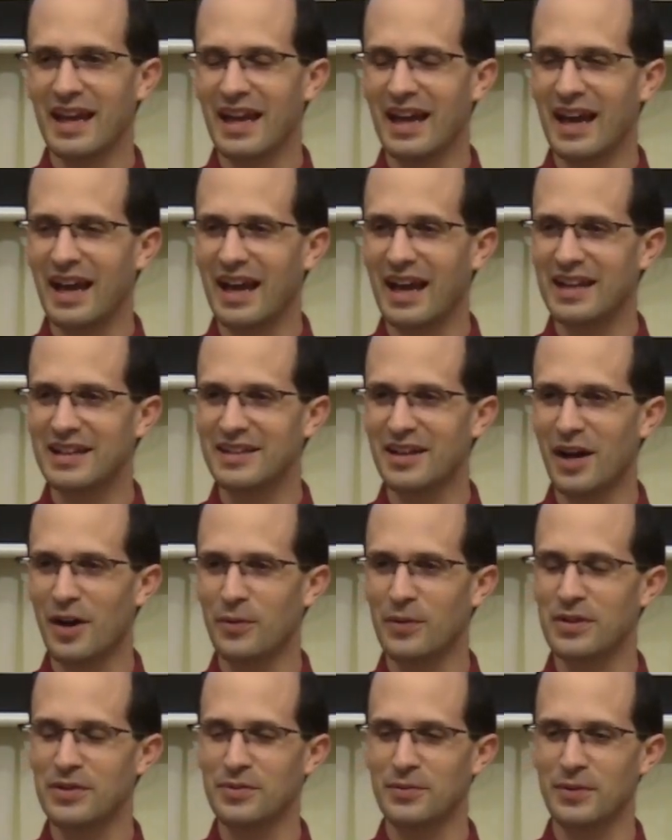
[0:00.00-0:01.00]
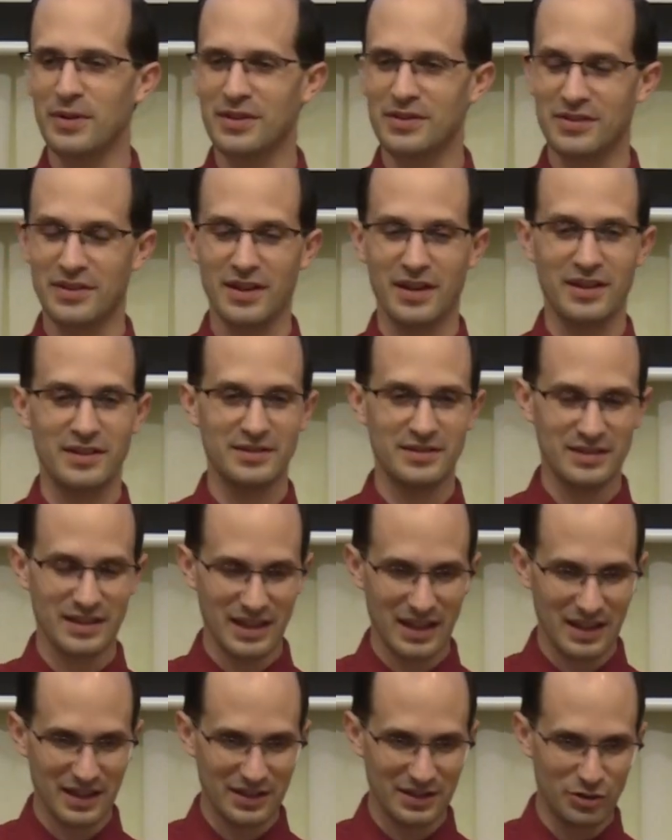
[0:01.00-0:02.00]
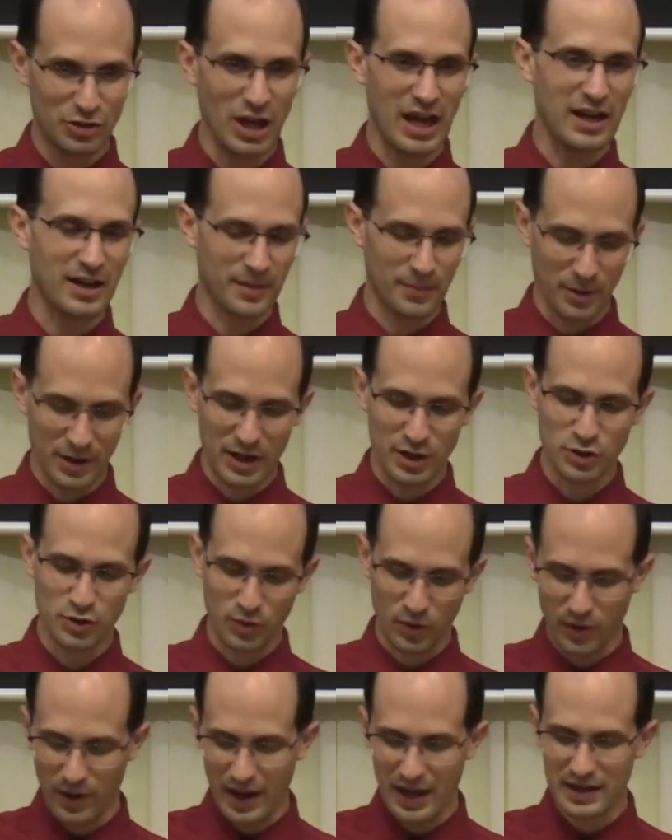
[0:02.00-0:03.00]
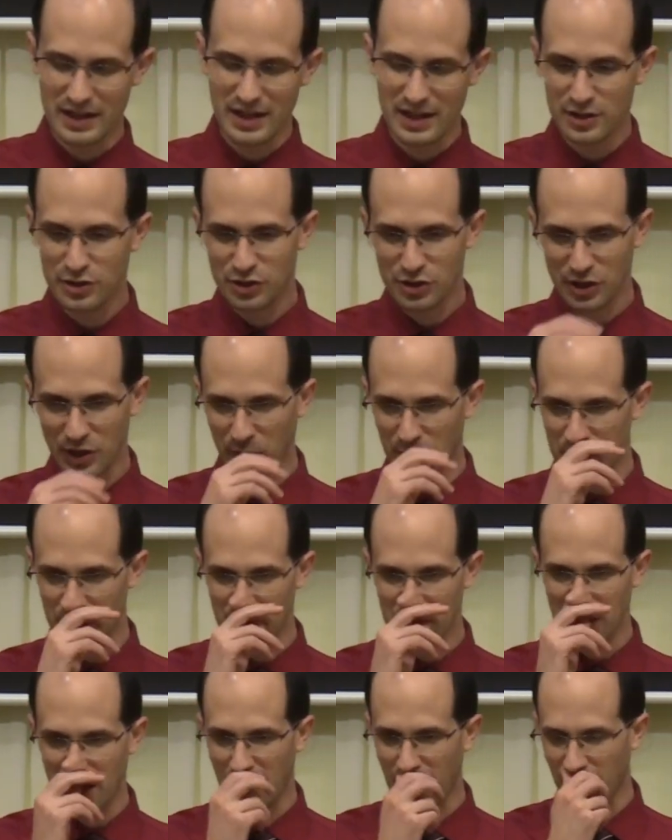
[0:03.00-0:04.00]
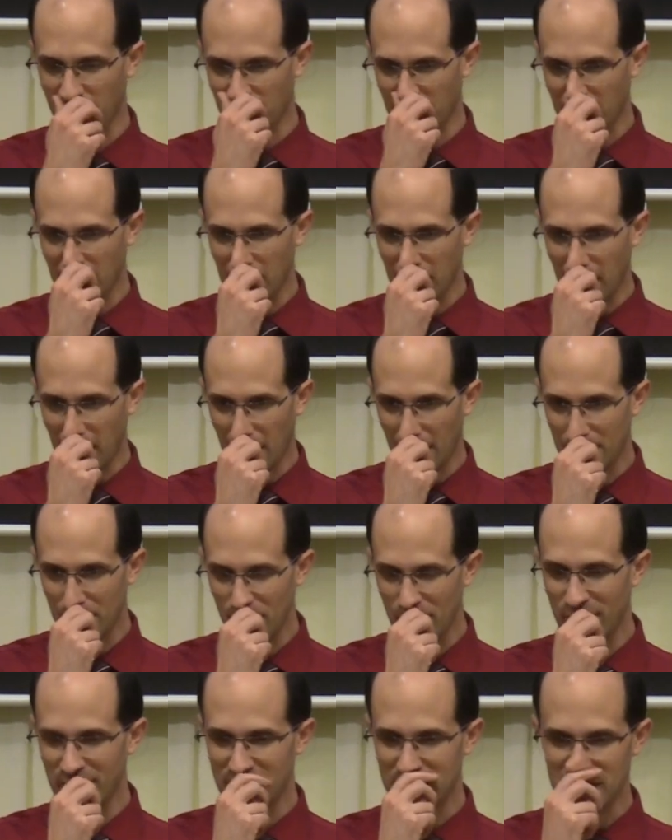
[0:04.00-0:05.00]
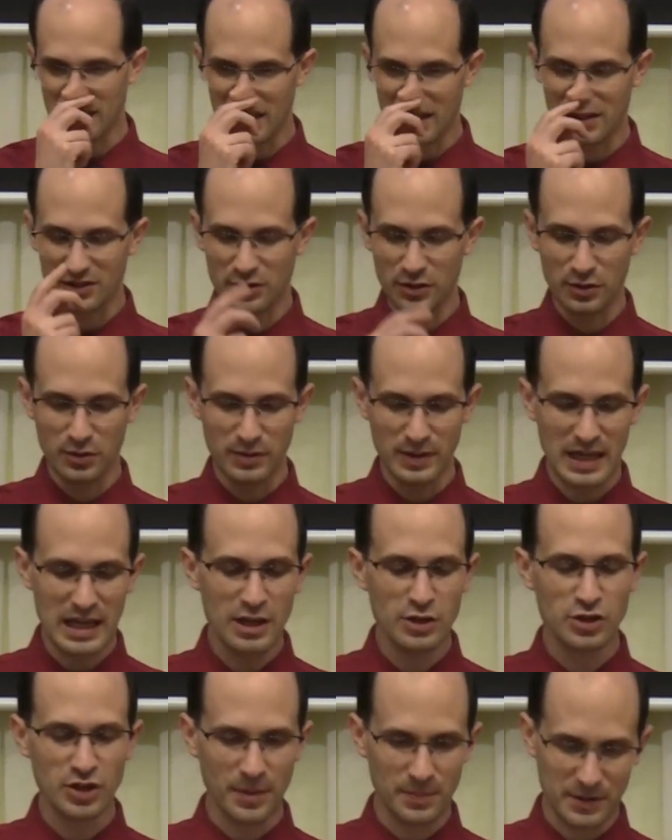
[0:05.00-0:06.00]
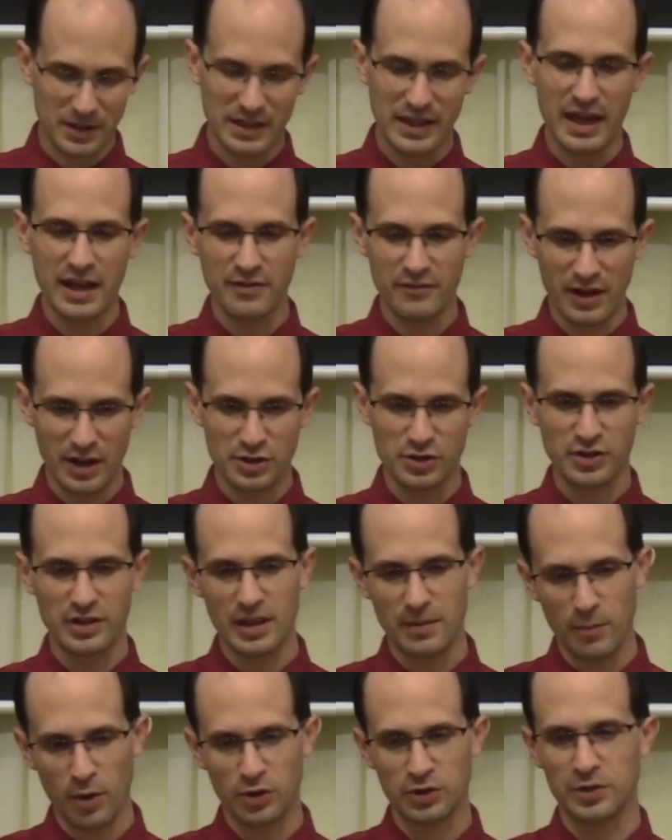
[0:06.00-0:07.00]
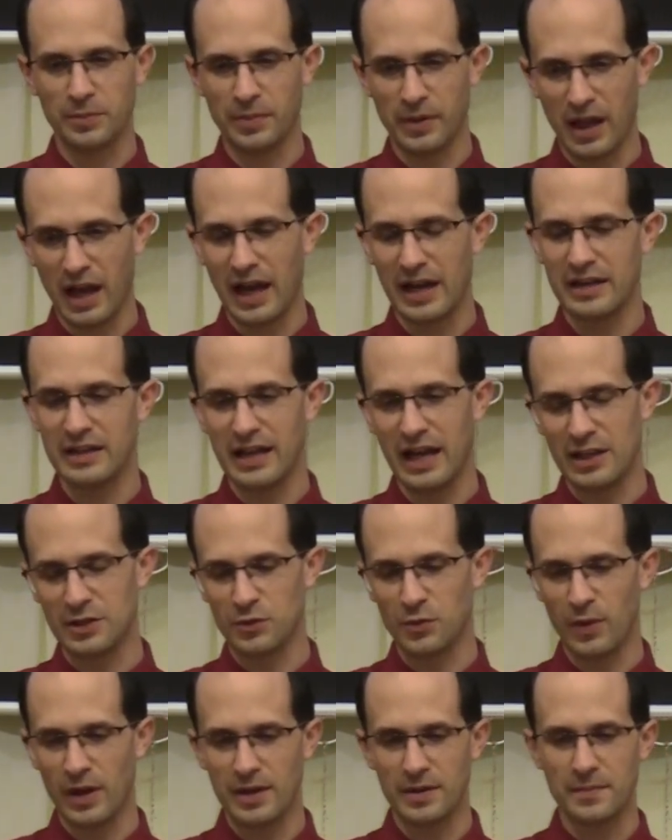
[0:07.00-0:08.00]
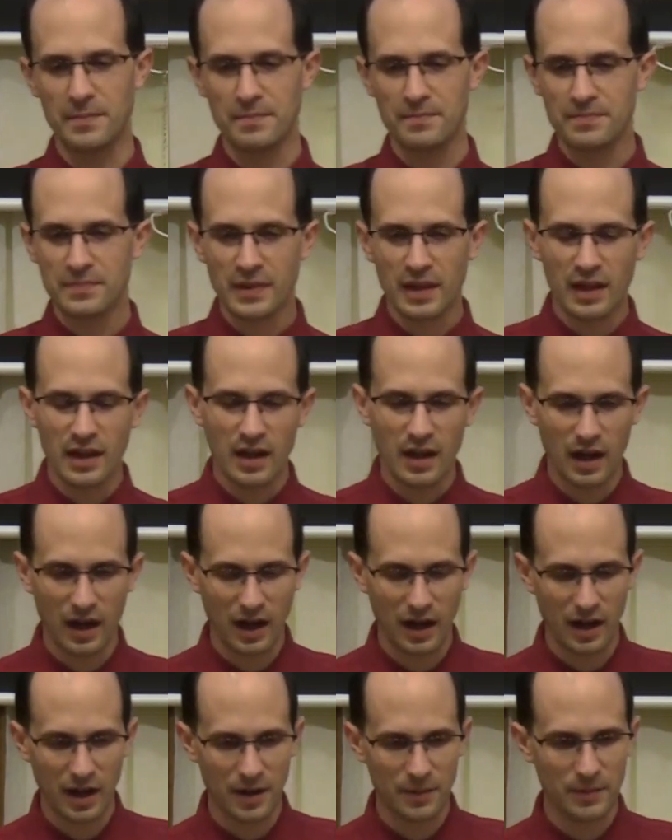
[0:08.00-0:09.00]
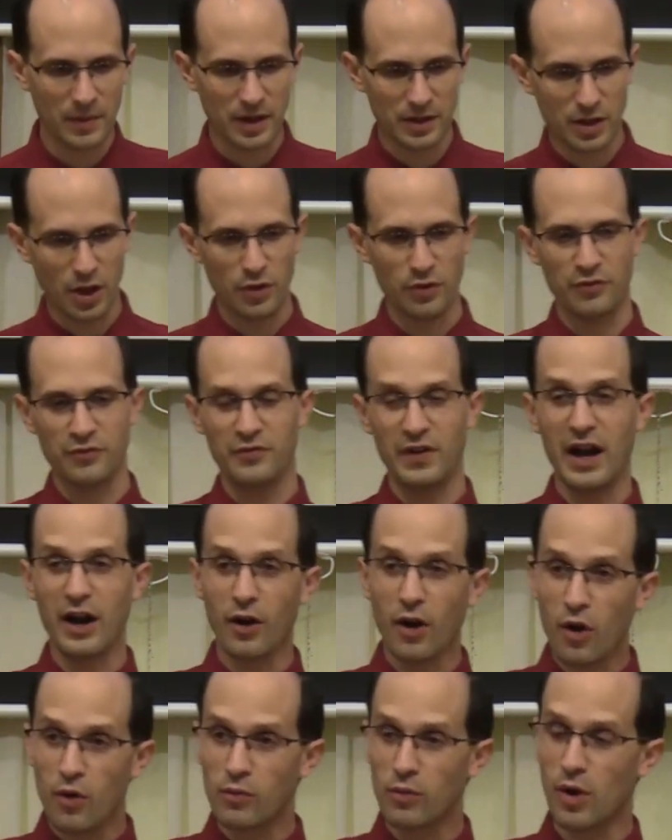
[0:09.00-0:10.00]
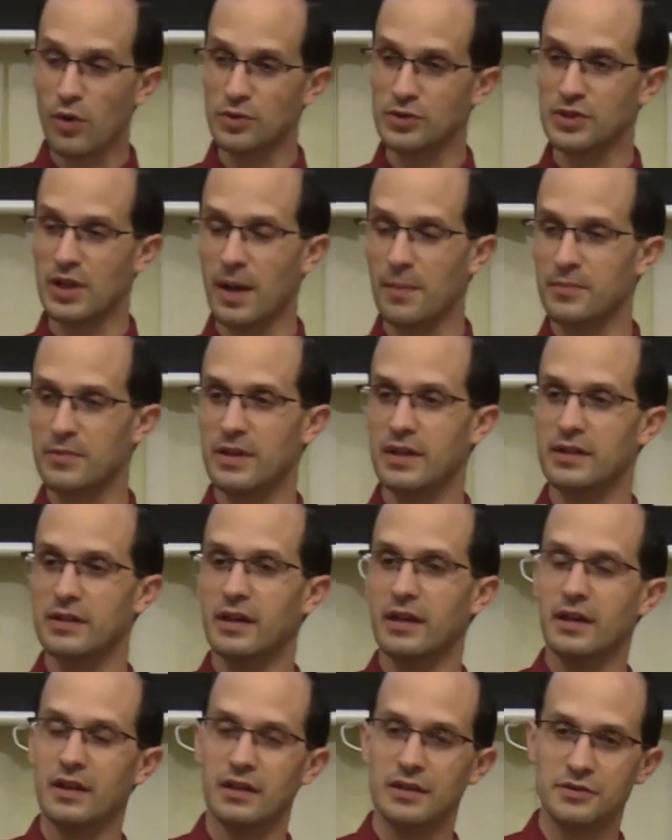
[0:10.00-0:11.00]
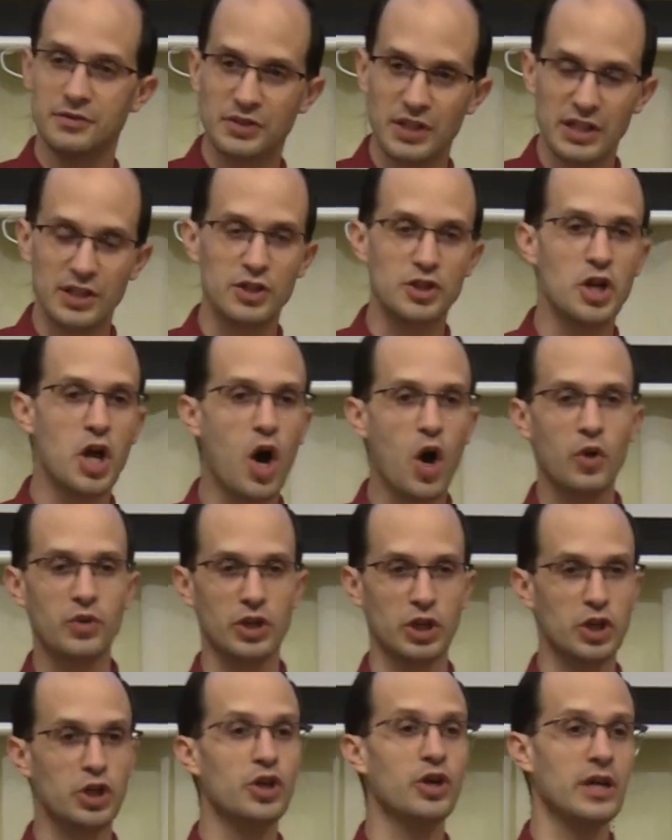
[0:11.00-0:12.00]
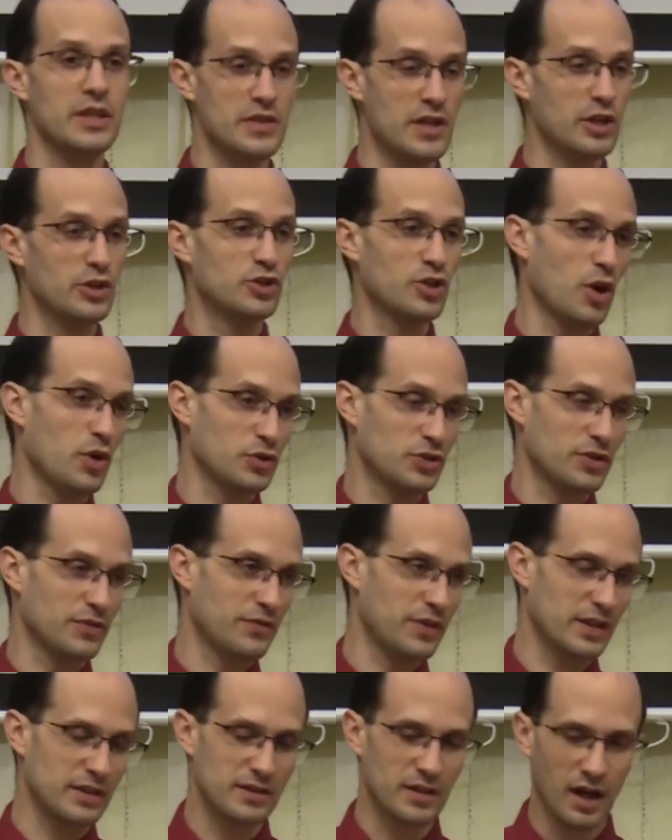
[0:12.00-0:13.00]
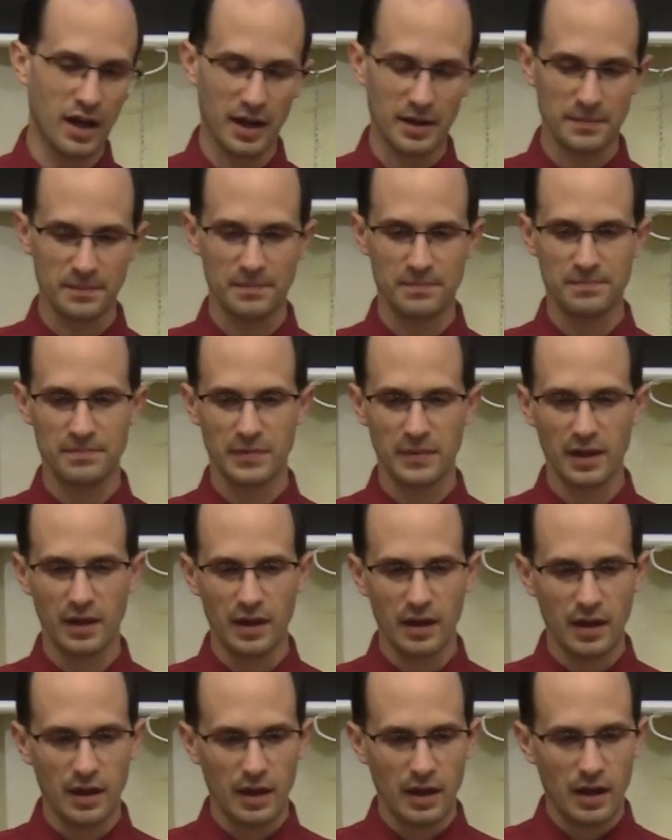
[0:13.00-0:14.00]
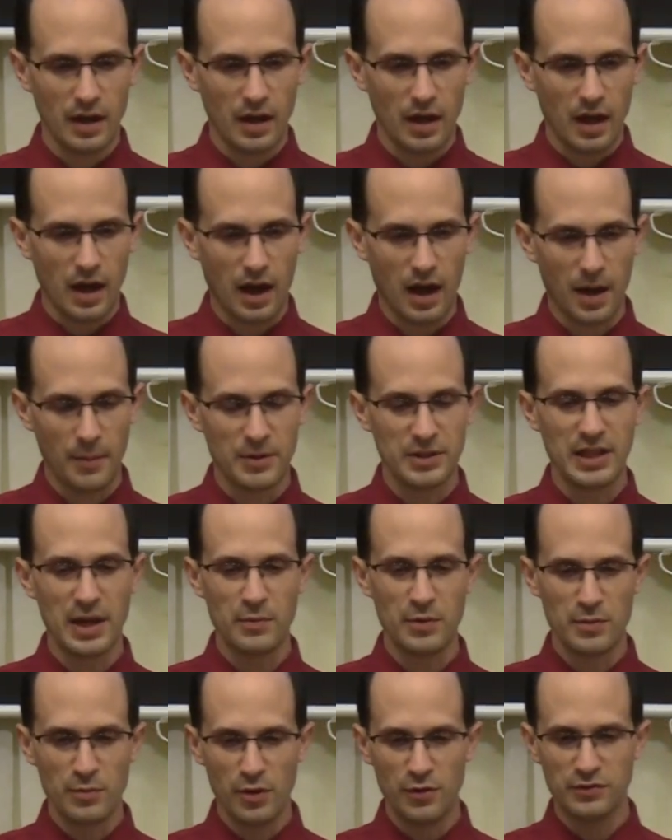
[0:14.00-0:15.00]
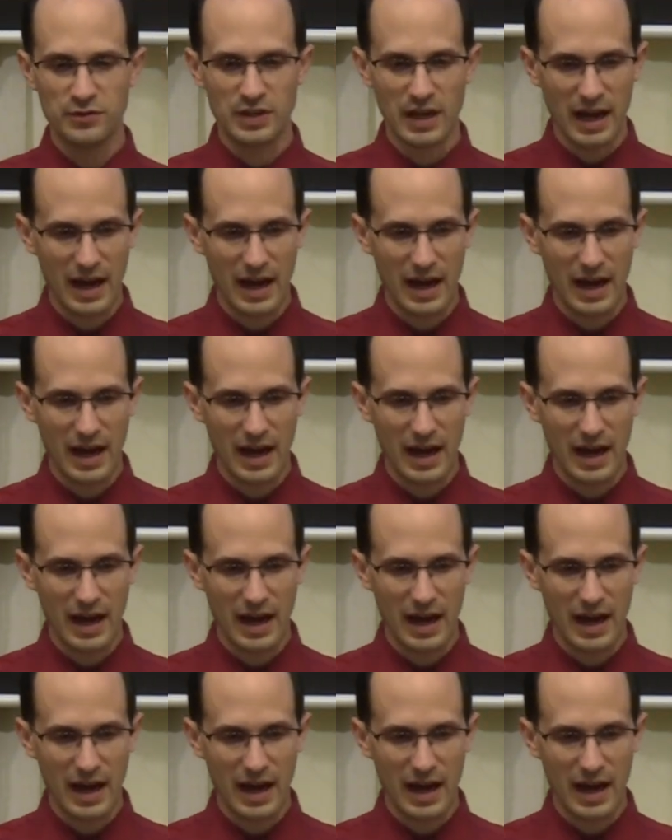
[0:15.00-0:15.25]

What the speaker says: and with Jacob or Israel and his children there moving to Egypt, and then eventually they multiplied, and that's when another Pharaoh rose up that didn't know the good that Joseph had done. But then we move to